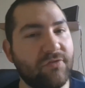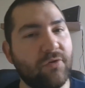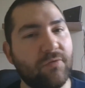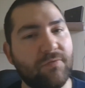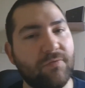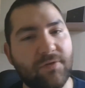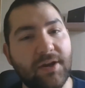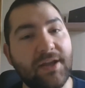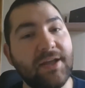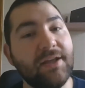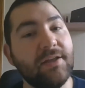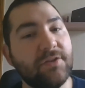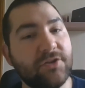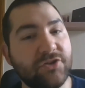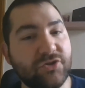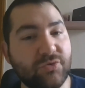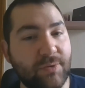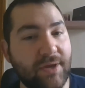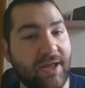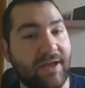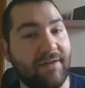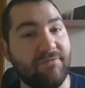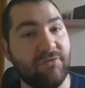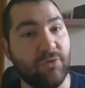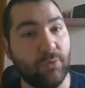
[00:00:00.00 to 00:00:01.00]
So for English,
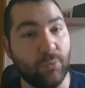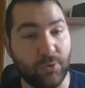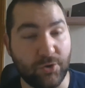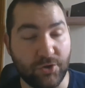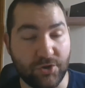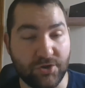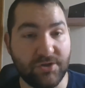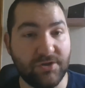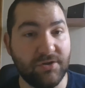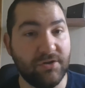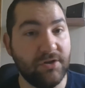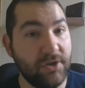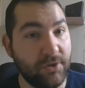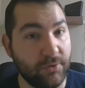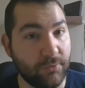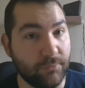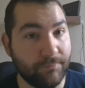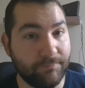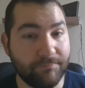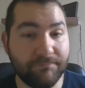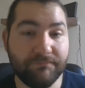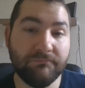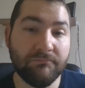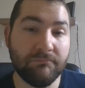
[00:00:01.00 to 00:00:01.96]
we have the word "new." It